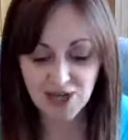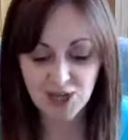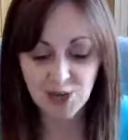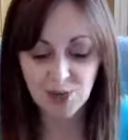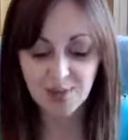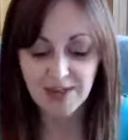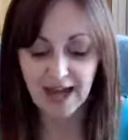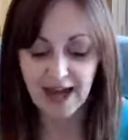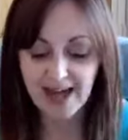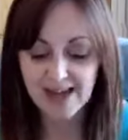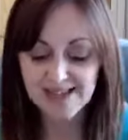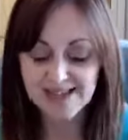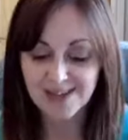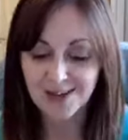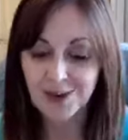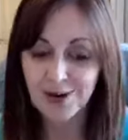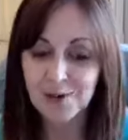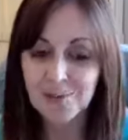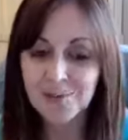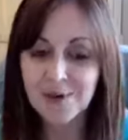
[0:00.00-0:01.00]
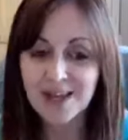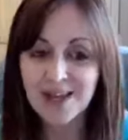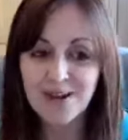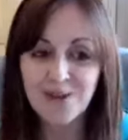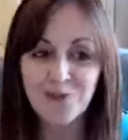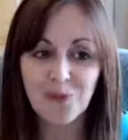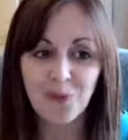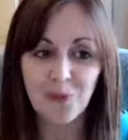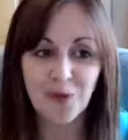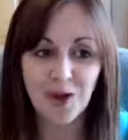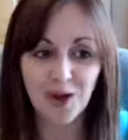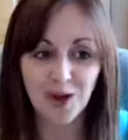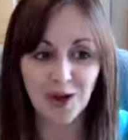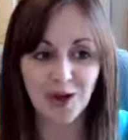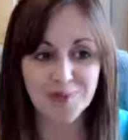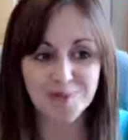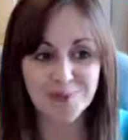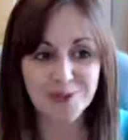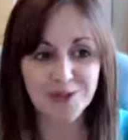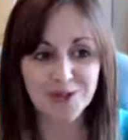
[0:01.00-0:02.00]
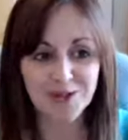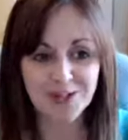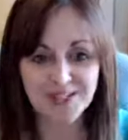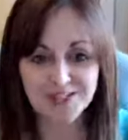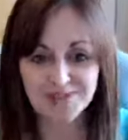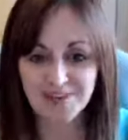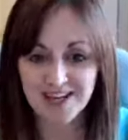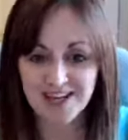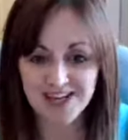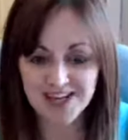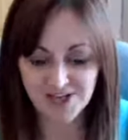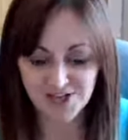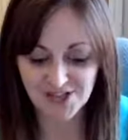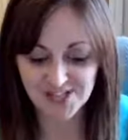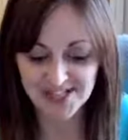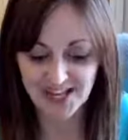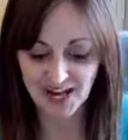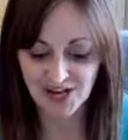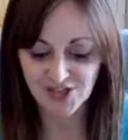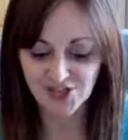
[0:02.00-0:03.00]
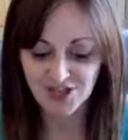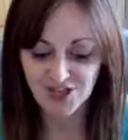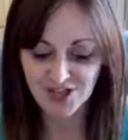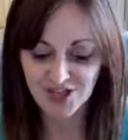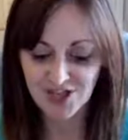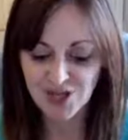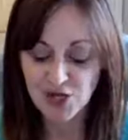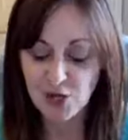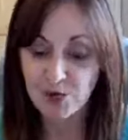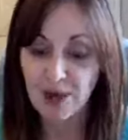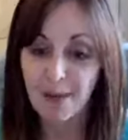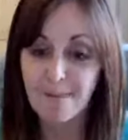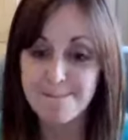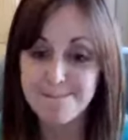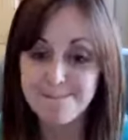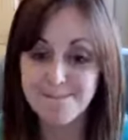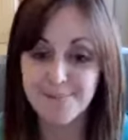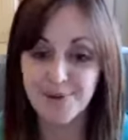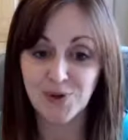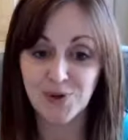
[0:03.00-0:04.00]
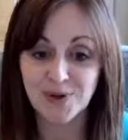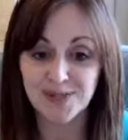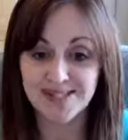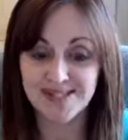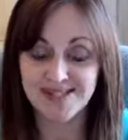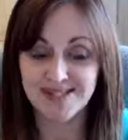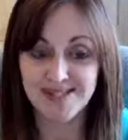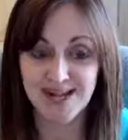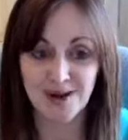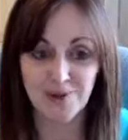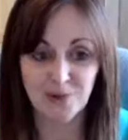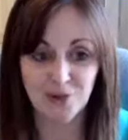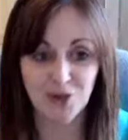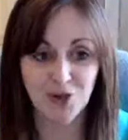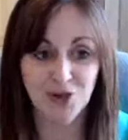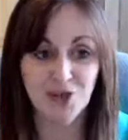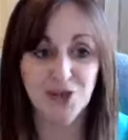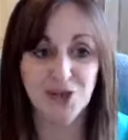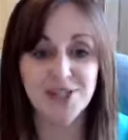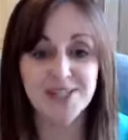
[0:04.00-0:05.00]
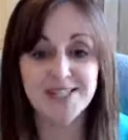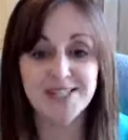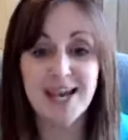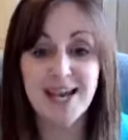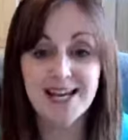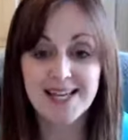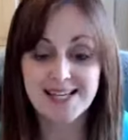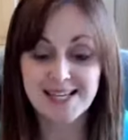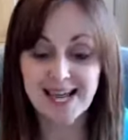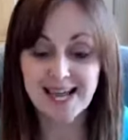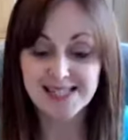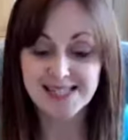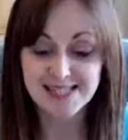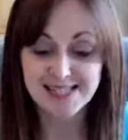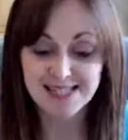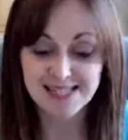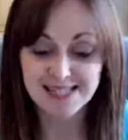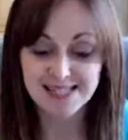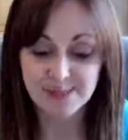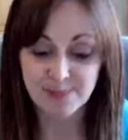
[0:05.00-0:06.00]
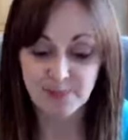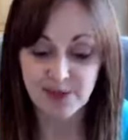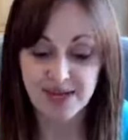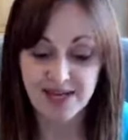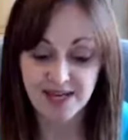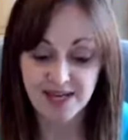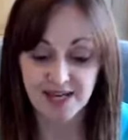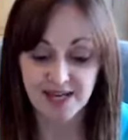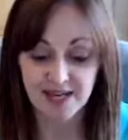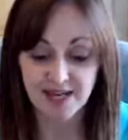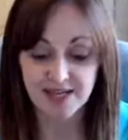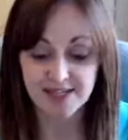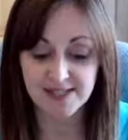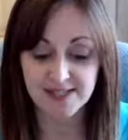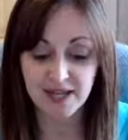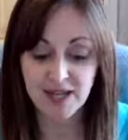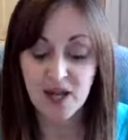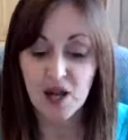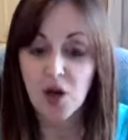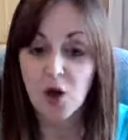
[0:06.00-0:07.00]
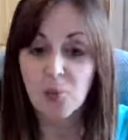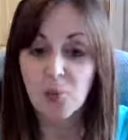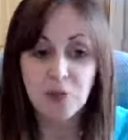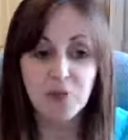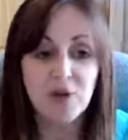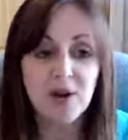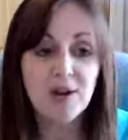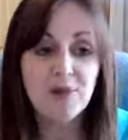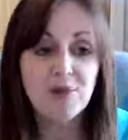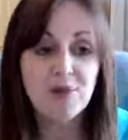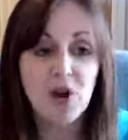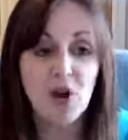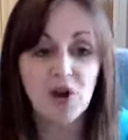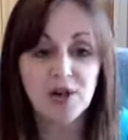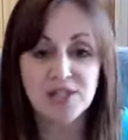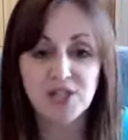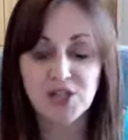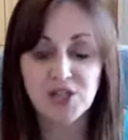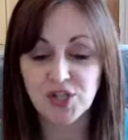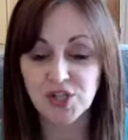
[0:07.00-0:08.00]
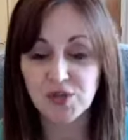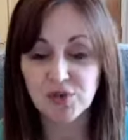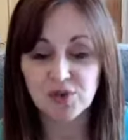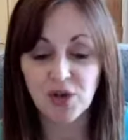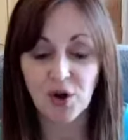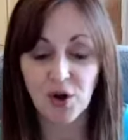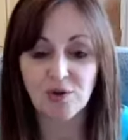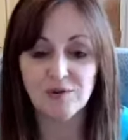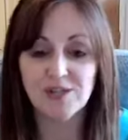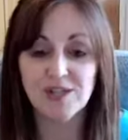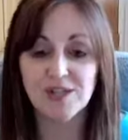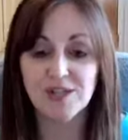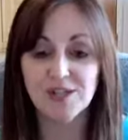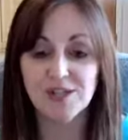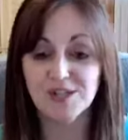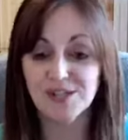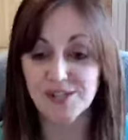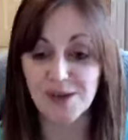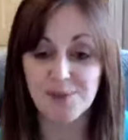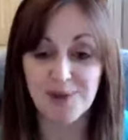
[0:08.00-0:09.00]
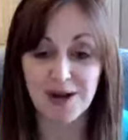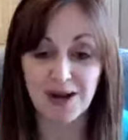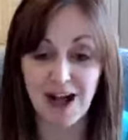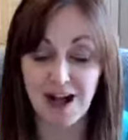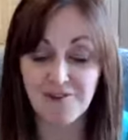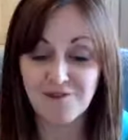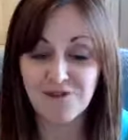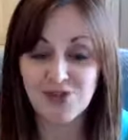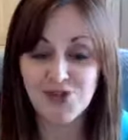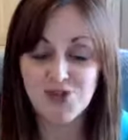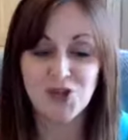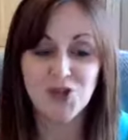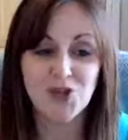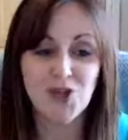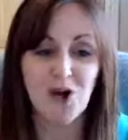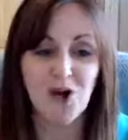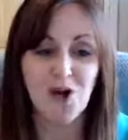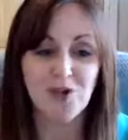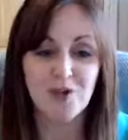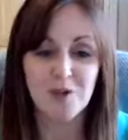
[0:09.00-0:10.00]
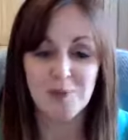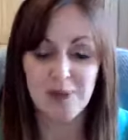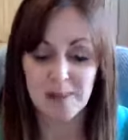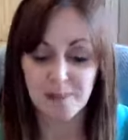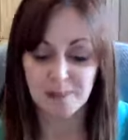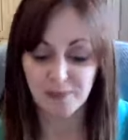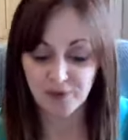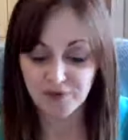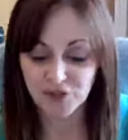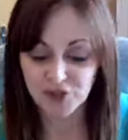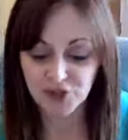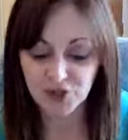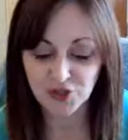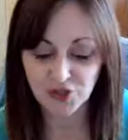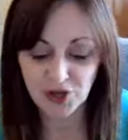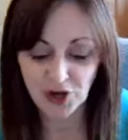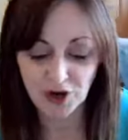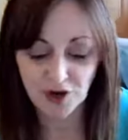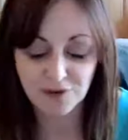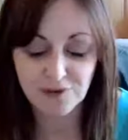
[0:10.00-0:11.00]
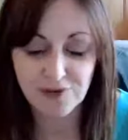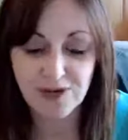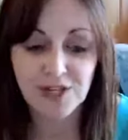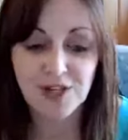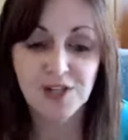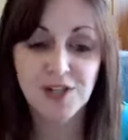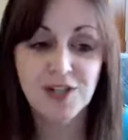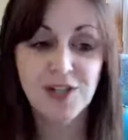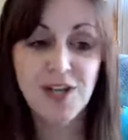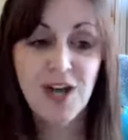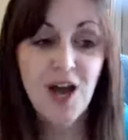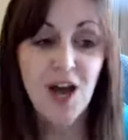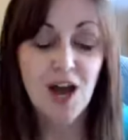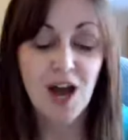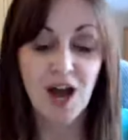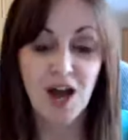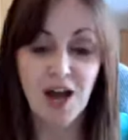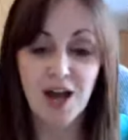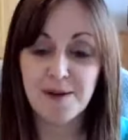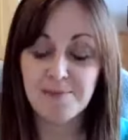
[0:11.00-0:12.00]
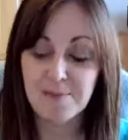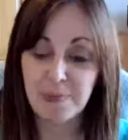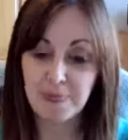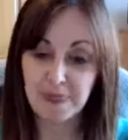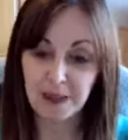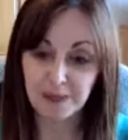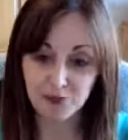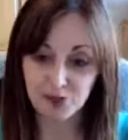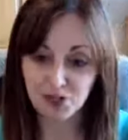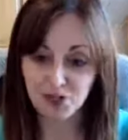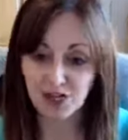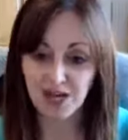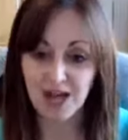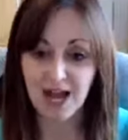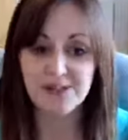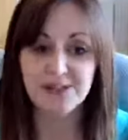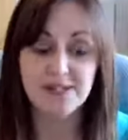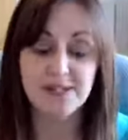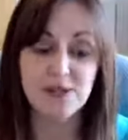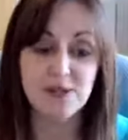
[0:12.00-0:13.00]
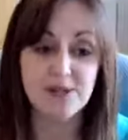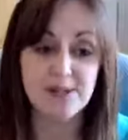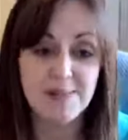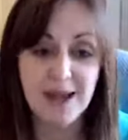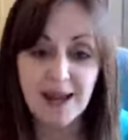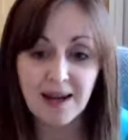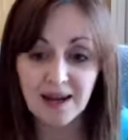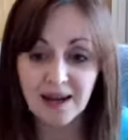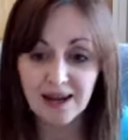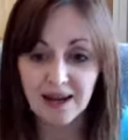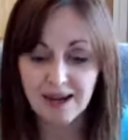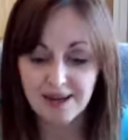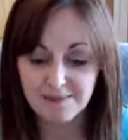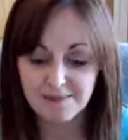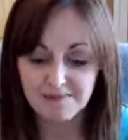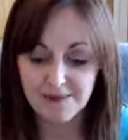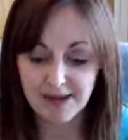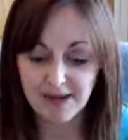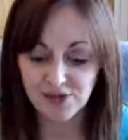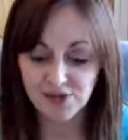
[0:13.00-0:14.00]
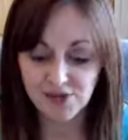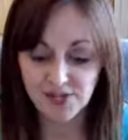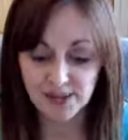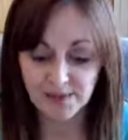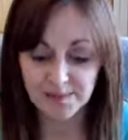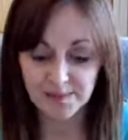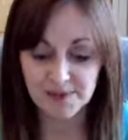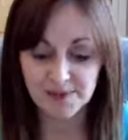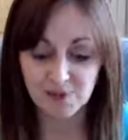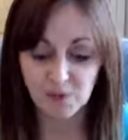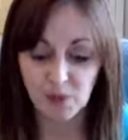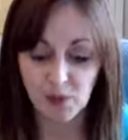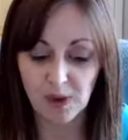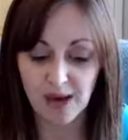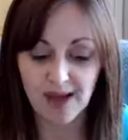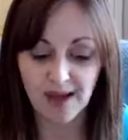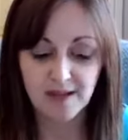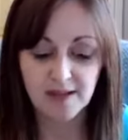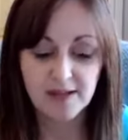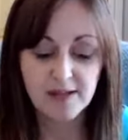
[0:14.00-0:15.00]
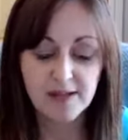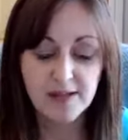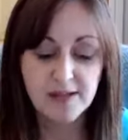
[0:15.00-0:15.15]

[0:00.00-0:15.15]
you get accompanying workbooks for each session, you get bonus downloads, guest speakers, pre-recorded tutorials, so my Canva tutorial, my Buffer tutorial, I'm going to show you how to use MailerLite and MailChimp as well.